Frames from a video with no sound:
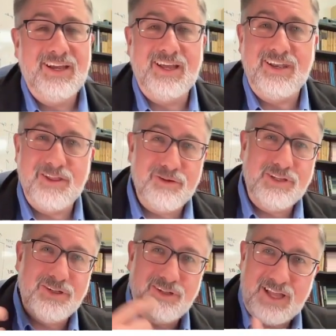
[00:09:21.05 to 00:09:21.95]
another
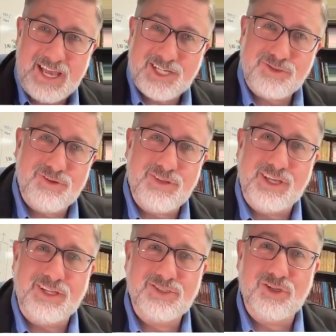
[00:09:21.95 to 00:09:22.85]
little extra
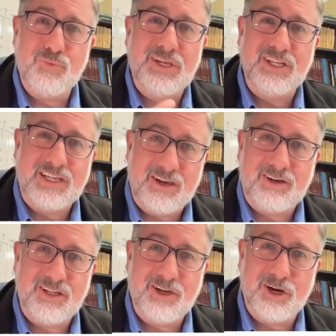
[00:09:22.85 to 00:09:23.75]
thing so that we can
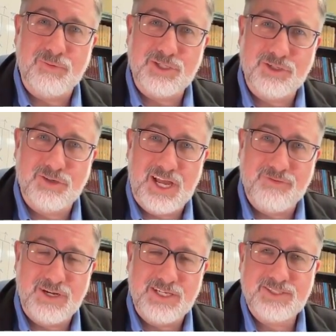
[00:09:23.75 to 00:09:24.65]
calculate our return
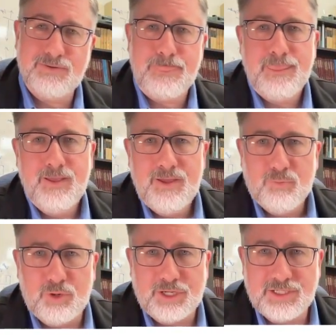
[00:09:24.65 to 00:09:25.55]
address.
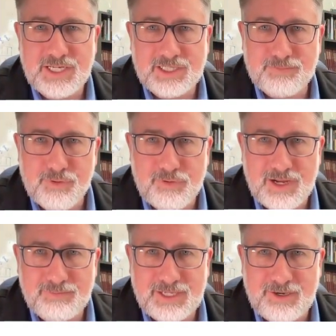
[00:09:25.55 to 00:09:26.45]
We're gonna take the
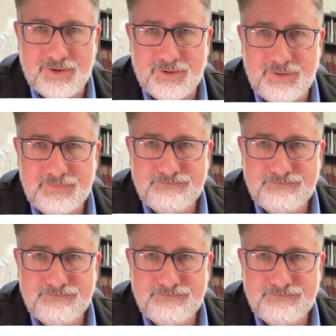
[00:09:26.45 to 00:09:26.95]
program counter,